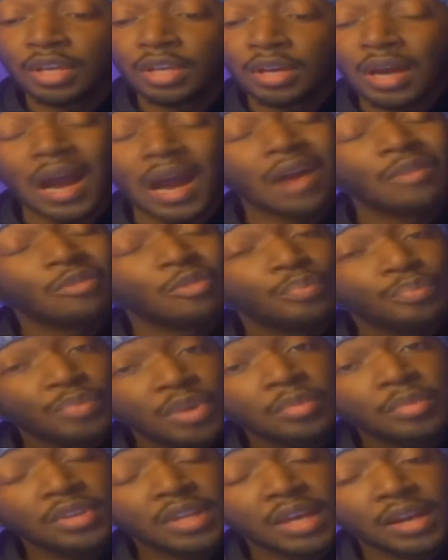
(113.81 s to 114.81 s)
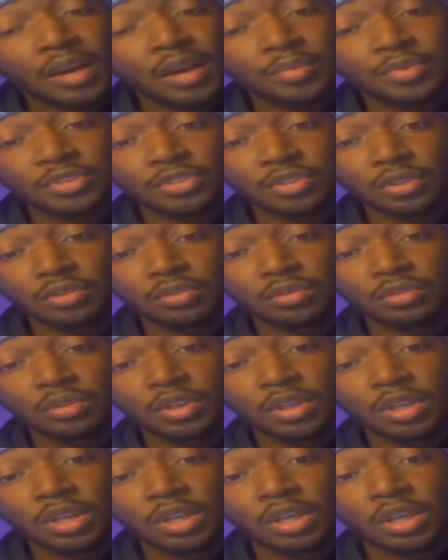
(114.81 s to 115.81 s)
I remember that episode.
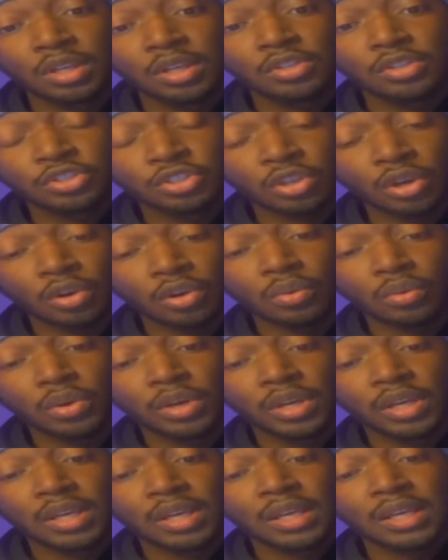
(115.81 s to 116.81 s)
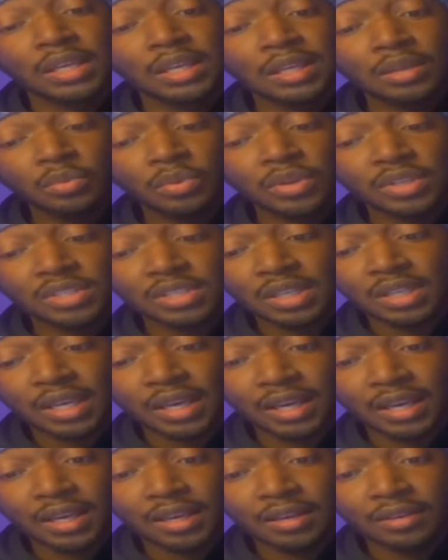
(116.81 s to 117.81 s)
So he went to the
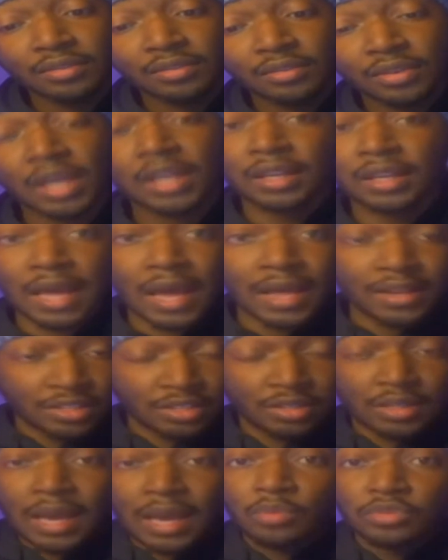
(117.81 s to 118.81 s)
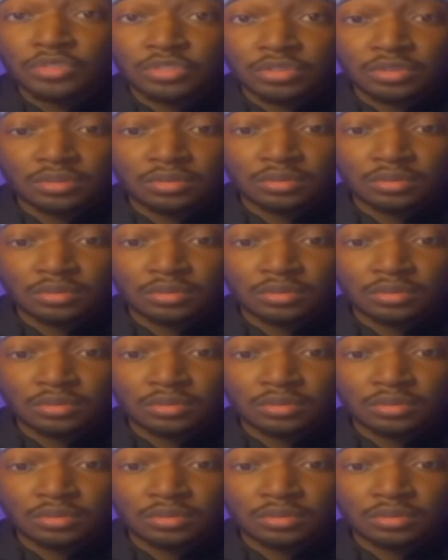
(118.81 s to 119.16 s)
cave, and that was